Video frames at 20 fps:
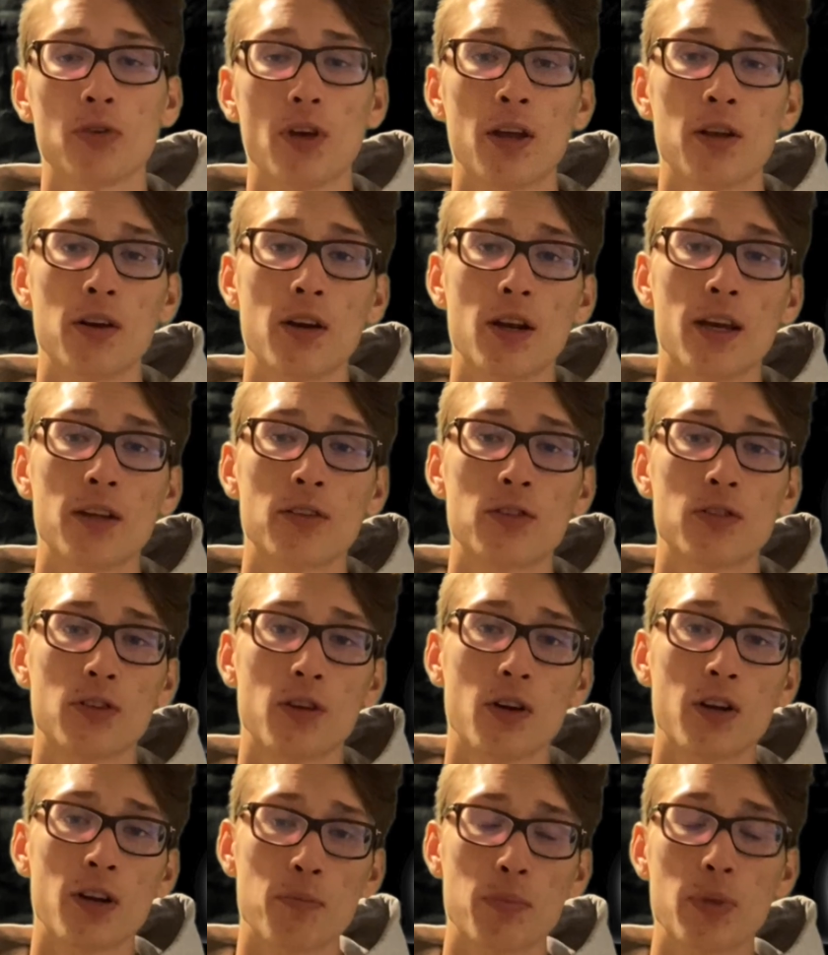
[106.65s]
and it's
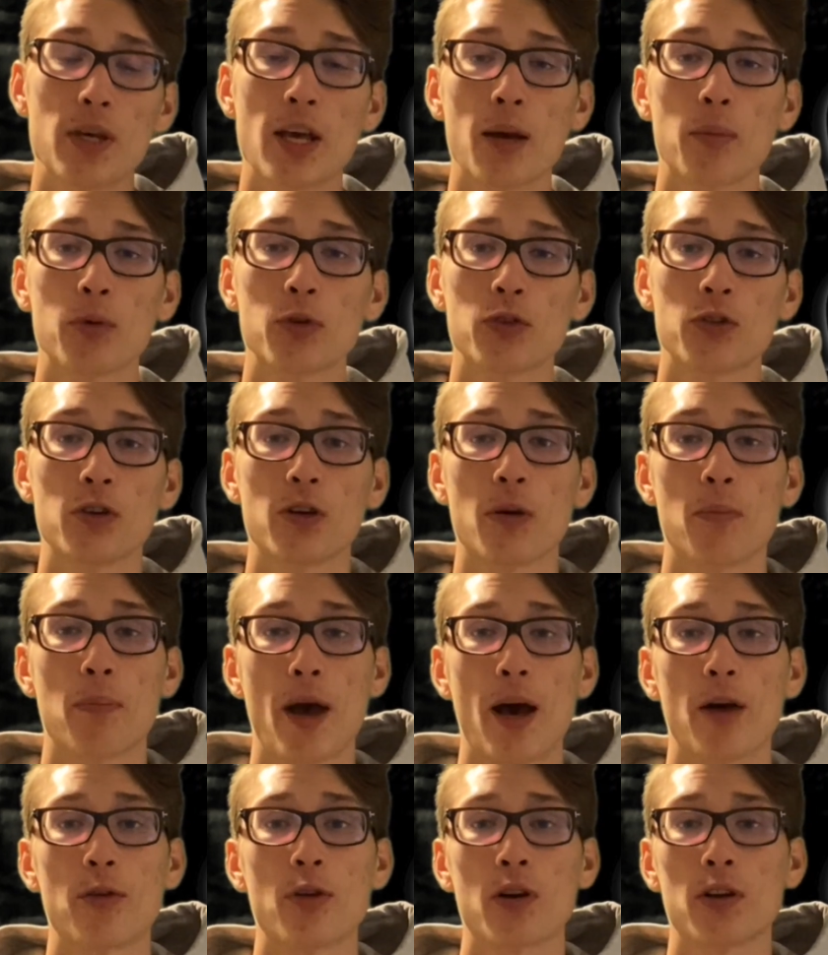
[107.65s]
gonna be able to
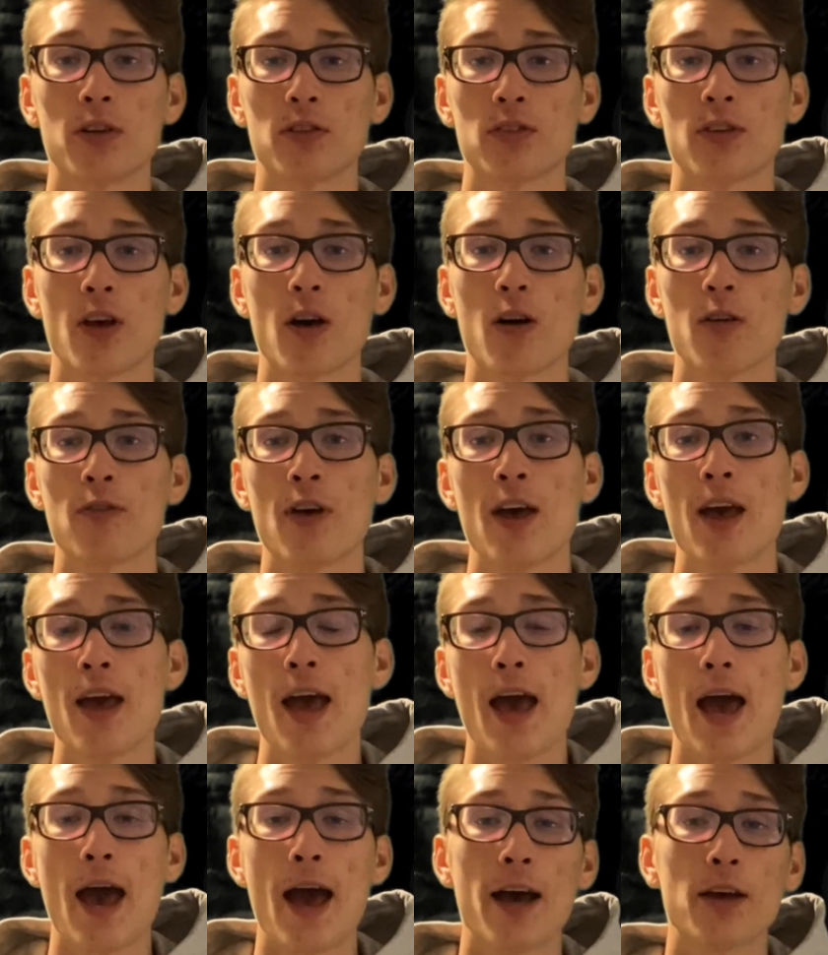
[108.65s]
compound on itself
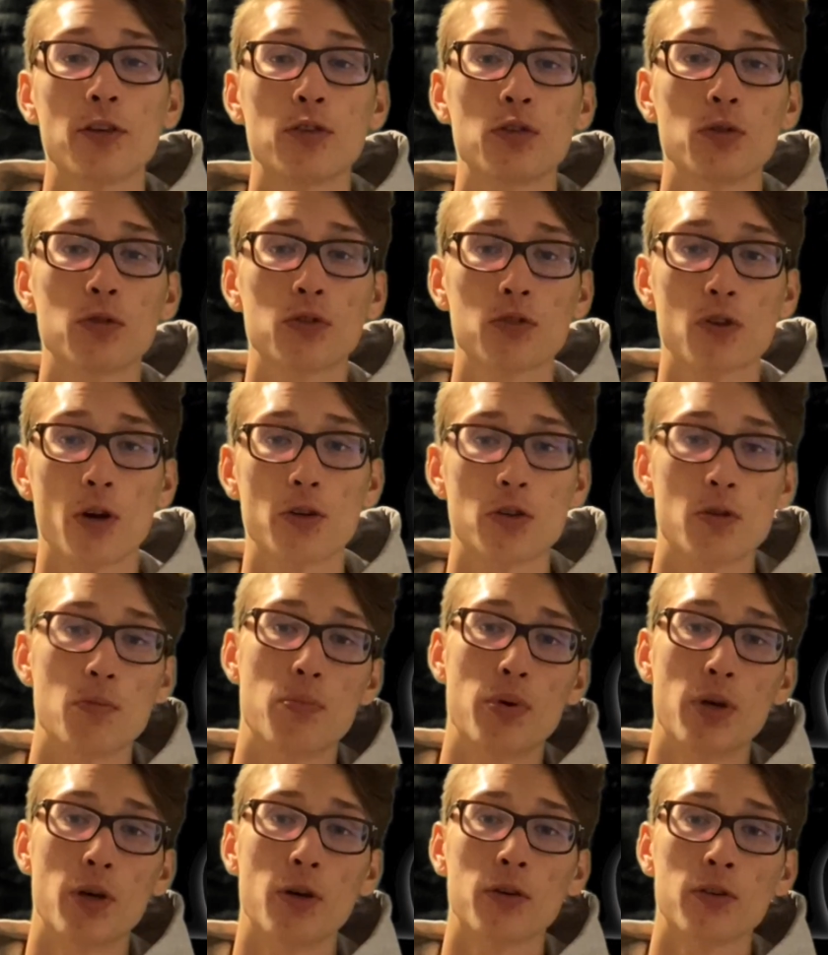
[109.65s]
as you start to
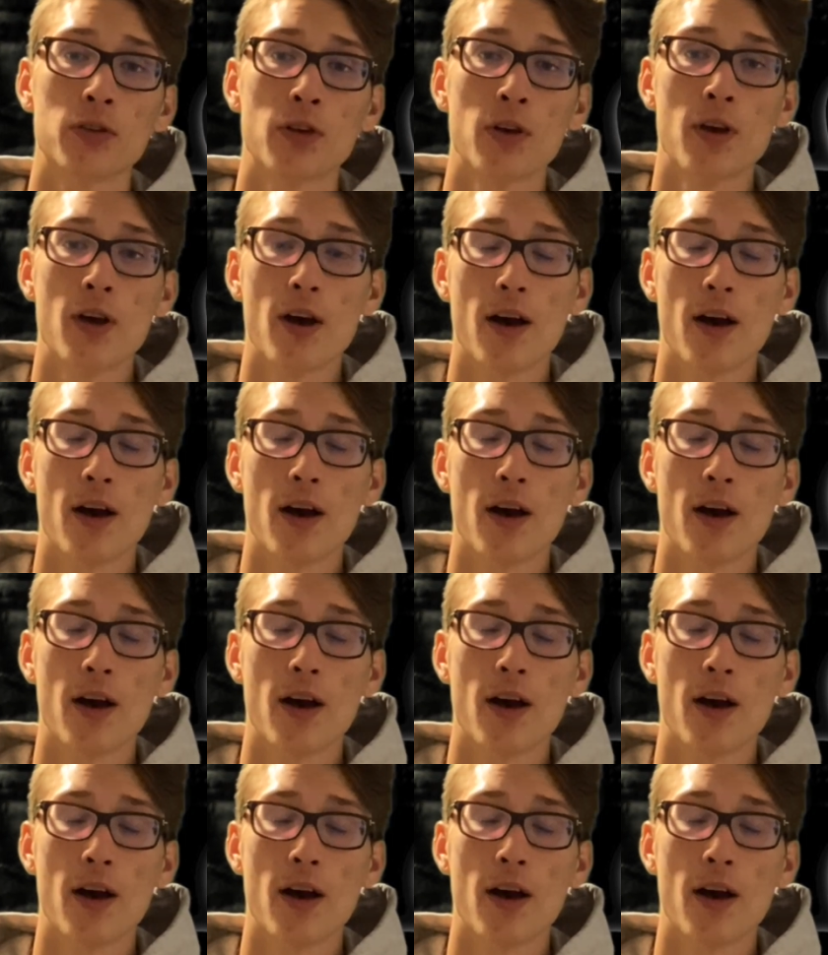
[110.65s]
build